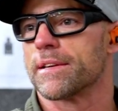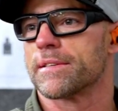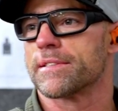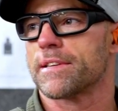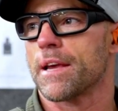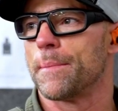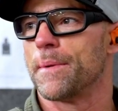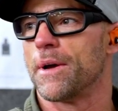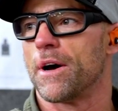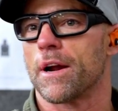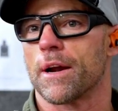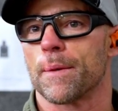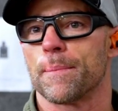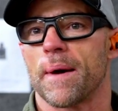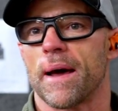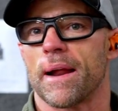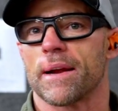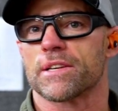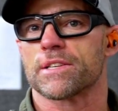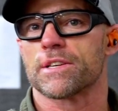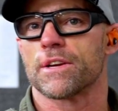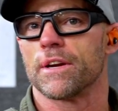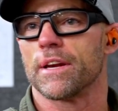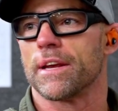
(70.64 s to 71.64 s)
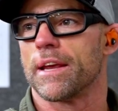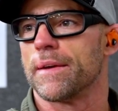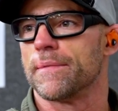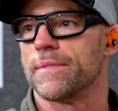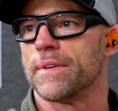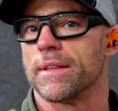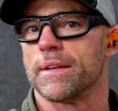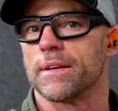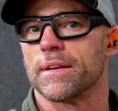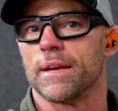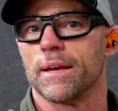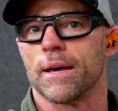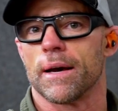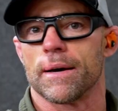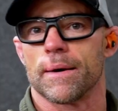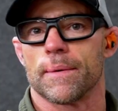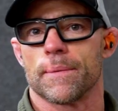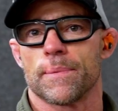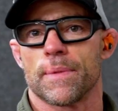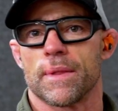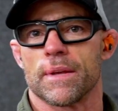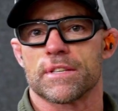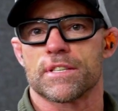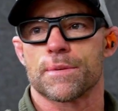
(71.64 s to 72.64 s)
semi-automatic is going to give you
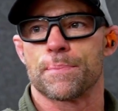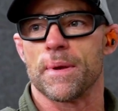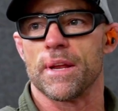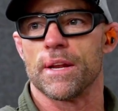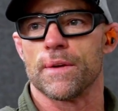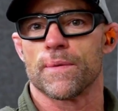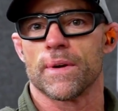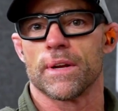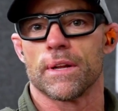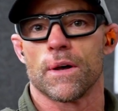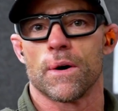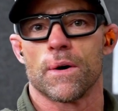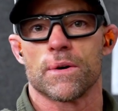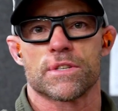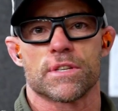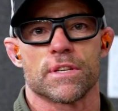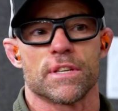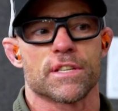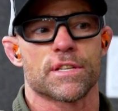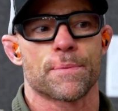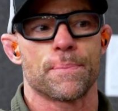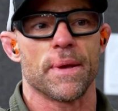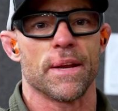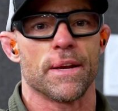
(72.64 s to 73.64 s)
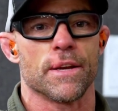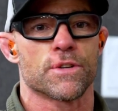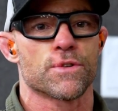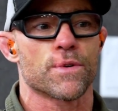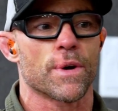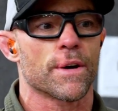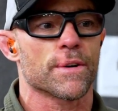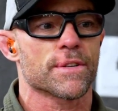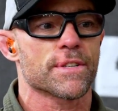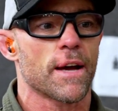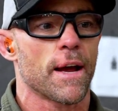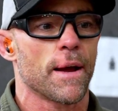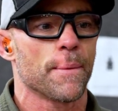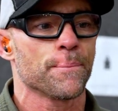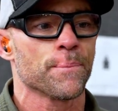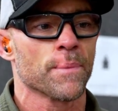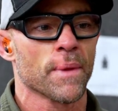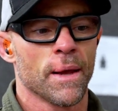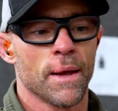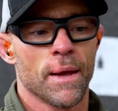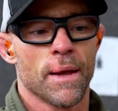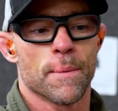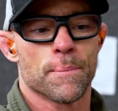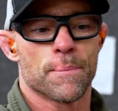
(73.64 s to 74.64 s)
the speedy reloads and the speedy trigger time,
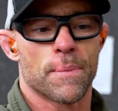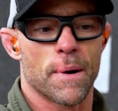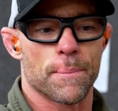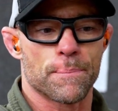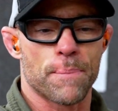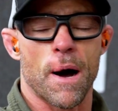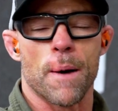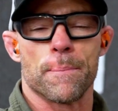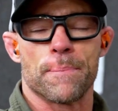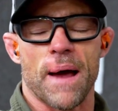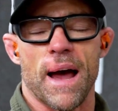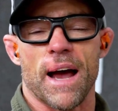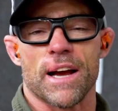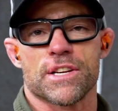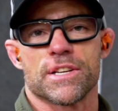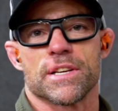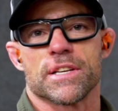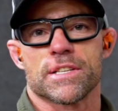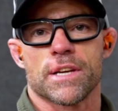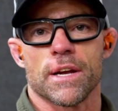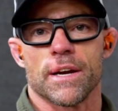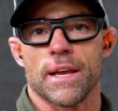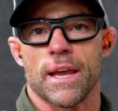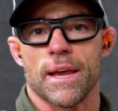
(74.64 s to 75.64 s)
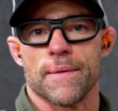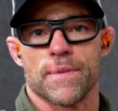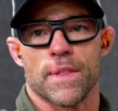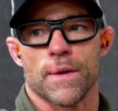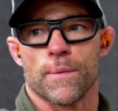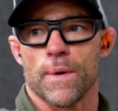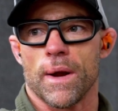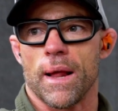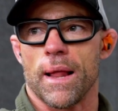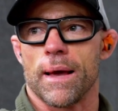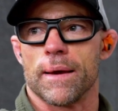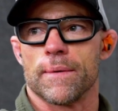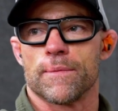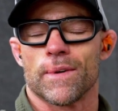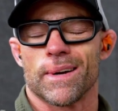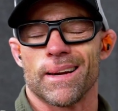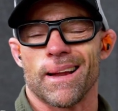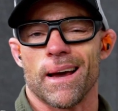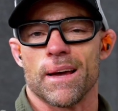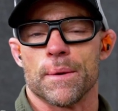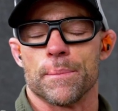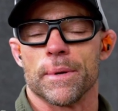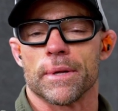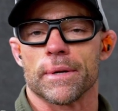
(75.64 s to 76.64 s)
but pump action is going to give you the
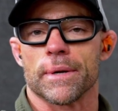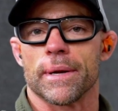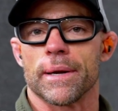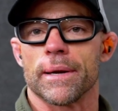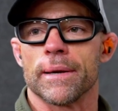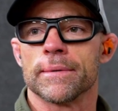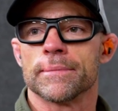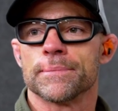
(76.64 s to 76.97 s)
reliability.